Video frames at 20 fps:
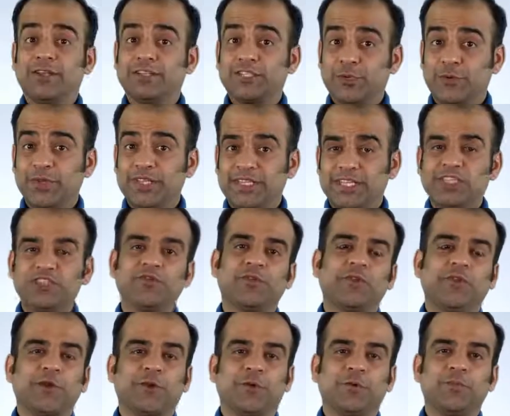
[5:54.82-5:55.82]
So in this
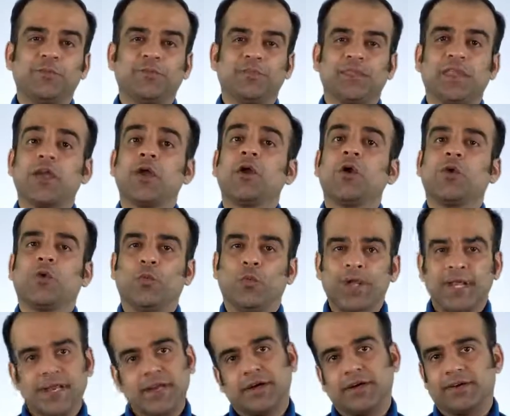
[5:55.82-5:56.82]
video,
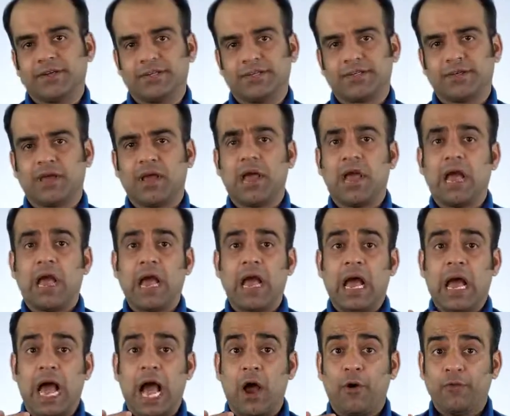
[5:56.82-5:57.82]
we learned
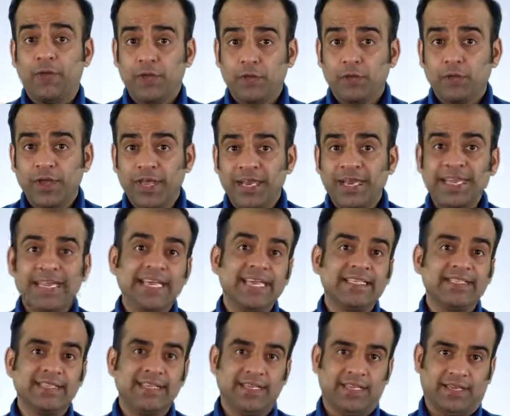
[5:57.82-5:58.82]
how you can
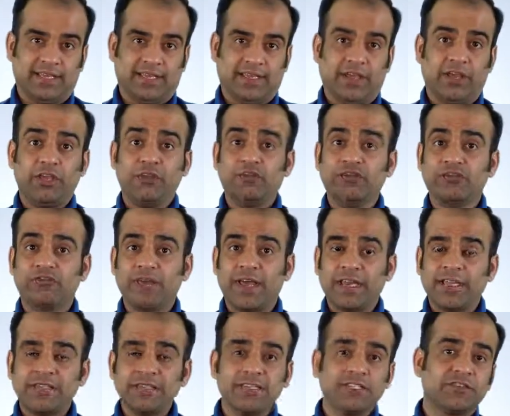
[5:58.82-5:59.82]
easily use
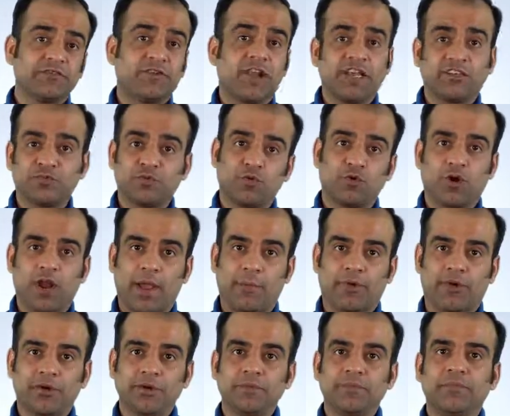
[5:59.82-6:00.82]
Renesas Flash
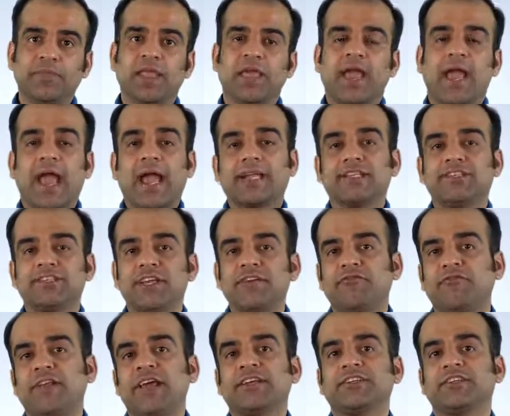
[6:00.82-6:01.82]
Programmer and
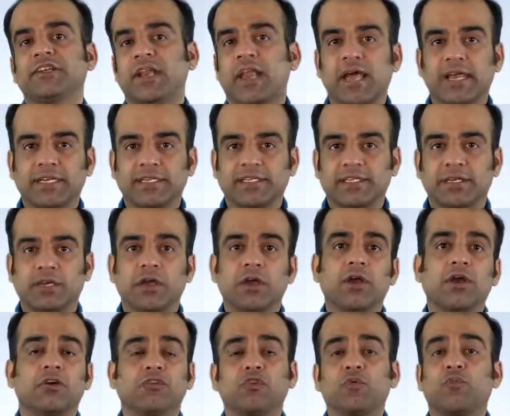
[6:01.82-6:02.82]
JFlash Lite
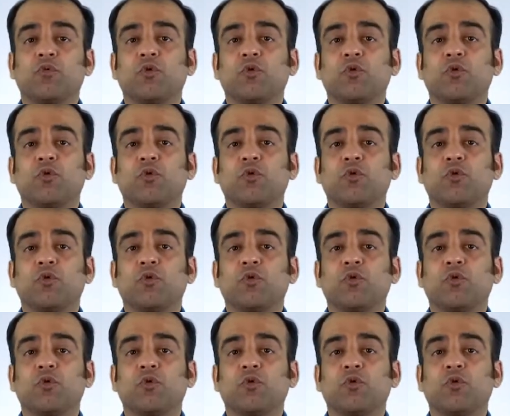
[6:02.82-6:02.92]
to